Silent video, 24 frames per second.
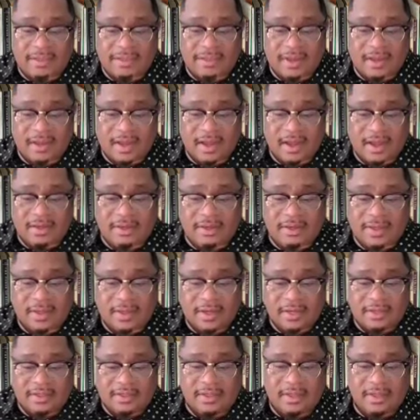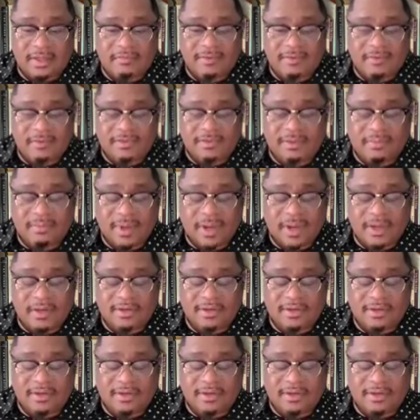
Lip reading: Ask God to give you some